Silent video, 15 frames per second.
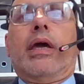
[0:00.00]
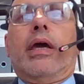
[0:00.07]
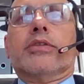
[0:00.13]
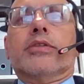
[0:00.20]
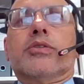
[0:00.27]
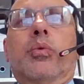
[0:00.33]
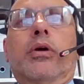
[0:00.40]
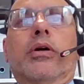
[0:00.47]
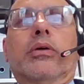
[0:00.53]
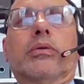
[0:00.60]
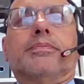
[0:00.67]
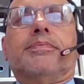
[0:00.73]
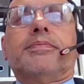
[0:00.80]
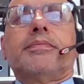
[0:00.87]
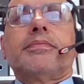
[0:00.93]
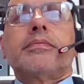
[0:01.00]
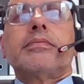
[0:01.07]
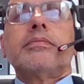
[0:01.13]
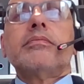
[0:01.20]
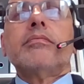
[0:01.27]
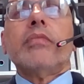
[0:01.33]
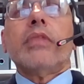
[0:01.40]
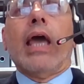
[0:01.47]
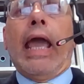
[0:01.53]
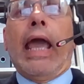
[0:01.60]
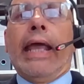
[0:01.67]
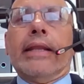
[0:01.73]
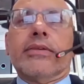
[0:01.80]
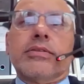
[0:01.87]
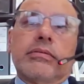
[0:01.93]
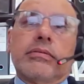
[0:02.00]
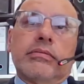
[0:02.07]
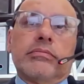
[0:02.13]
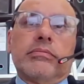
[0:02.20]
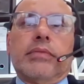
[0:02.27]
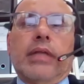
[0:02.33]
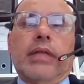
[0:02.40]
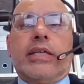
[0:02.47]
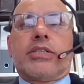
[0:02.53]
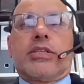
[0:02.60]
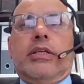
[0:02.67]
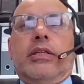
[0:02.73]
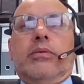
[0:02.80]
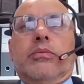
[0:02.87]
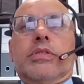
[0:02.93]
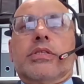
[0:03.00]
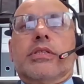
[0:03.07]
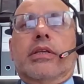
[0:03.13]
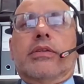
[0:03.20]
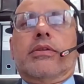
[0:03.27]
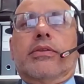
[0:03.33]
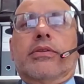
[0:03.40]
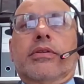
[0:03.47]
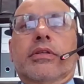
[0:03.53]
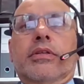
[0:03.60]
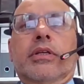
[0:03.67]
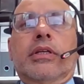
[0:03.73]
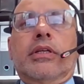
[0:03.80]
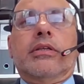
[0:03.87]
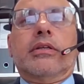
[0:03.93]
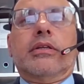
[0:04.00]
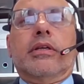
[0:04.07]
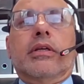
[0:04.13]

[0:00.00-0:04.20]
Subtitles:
as well. And lastly, it was said that the deed